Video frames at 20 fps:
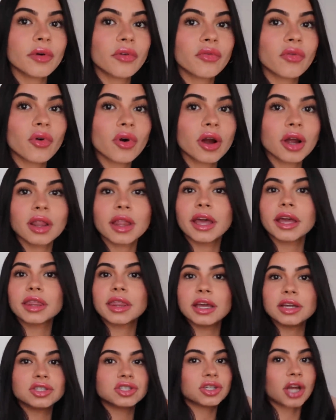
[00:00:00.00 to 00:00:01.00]
before. Like,
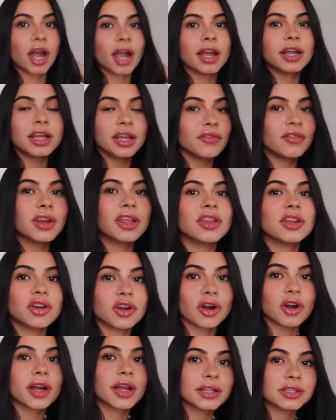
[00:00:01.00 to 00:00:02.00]
they shine even in the
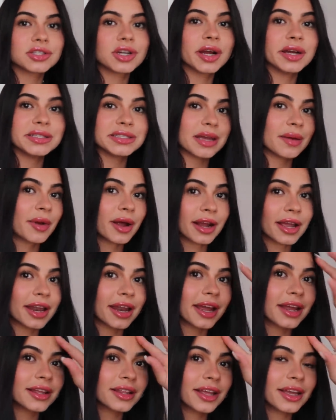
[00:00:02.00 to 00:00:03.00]
dark. It's crazy, I'm not
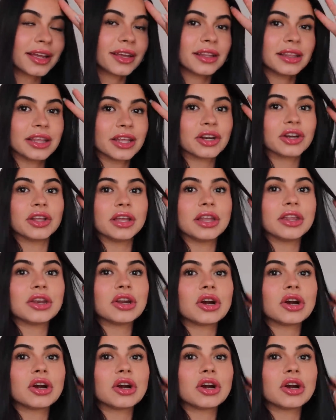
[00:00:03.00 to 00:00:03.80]
kidding. Like, literally in the